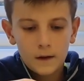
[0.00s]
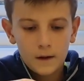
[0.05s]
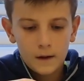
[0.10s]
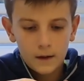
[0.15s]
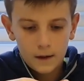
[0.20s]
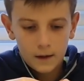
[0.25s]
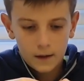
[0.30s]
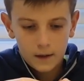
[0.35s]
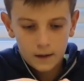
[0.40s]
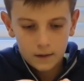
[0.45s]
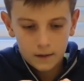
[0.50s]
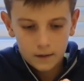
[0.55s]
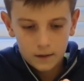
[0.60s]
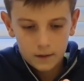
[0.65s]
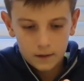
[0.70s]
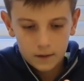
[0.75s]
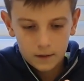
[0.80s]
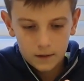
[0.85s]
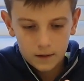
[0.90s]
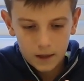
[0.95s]
And
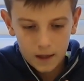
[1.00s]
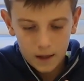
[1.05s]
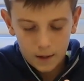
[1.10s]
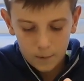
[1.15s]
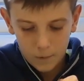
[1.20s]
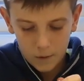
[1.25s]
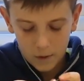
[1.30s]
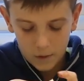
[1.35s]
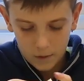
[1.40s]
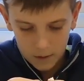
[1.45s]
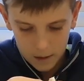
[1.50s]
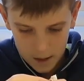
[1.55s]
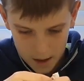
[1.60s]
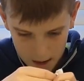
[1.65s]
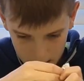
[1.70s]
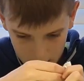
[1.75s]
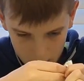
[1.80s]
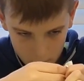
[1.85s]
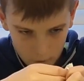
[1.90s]
same with the